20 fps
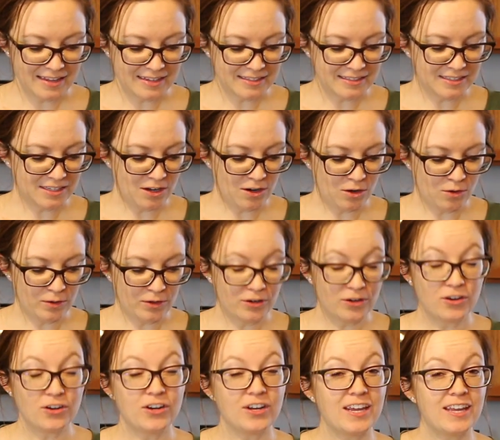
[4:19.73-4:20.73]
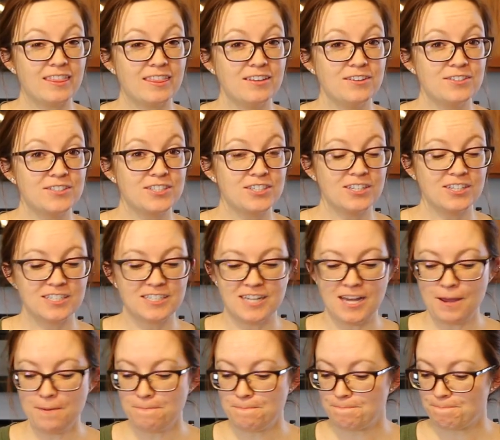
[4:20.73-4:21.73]
So we're going to get those cooked
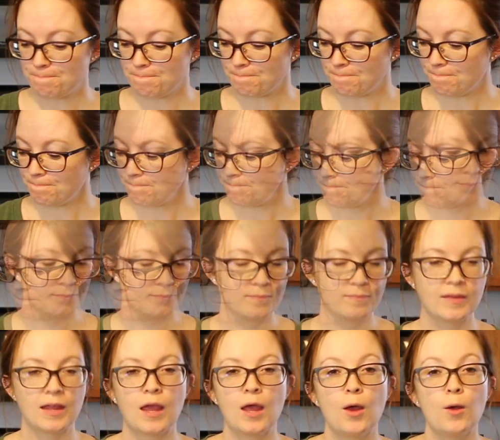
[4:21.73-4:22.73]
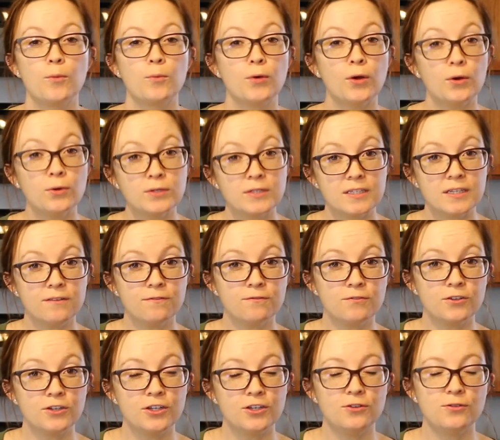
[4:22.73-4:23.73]
up. Pro tip
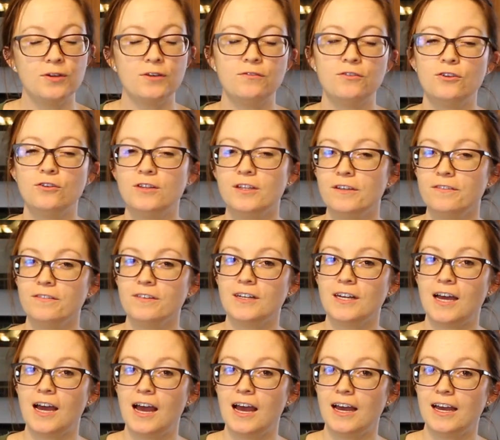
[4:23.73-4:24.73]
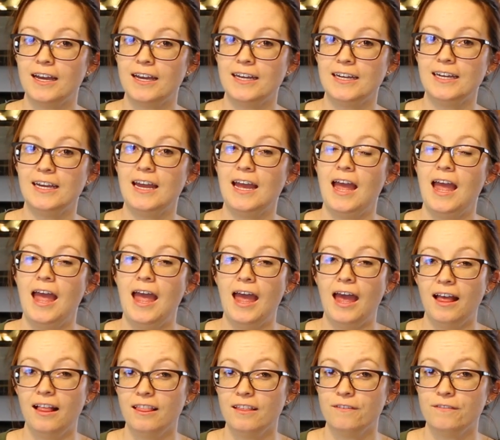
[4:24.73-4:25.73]
for you, if you live in a high
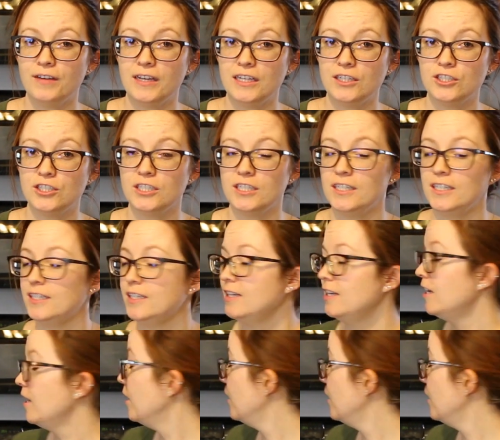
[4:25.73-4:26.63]
elevation,